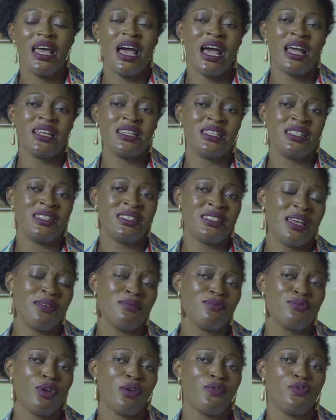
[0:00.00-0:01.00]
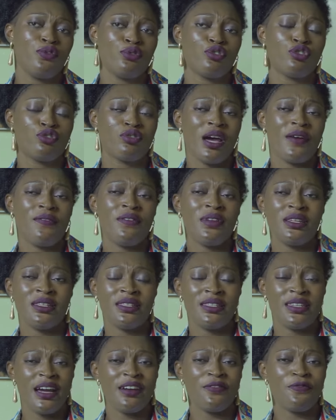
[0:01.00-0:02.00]
And in terms of you
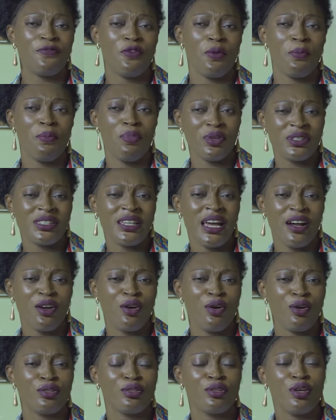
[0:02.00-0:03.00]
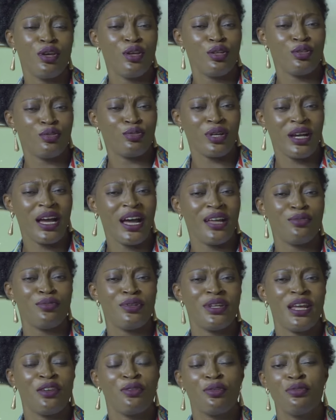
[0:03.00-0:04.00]
traveling down from Port Harcourt to
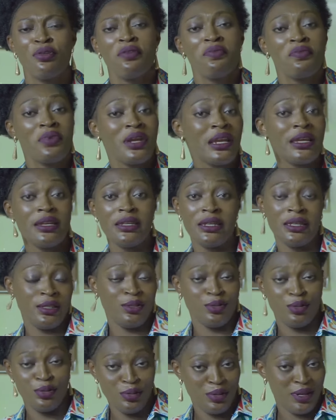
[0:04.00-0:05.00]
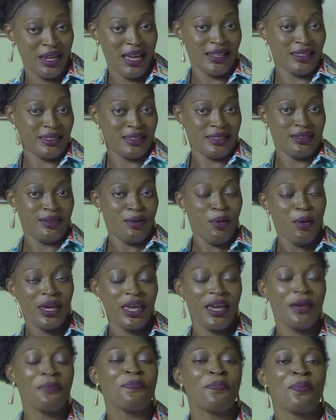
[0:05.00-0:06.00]
Kaduna, you don't really need to do that,
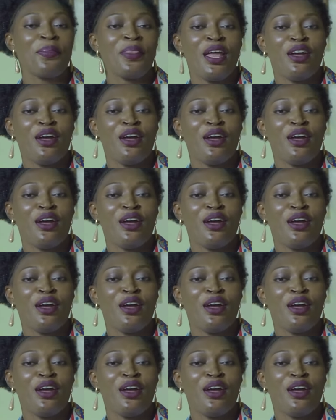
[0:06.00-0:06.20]
okay?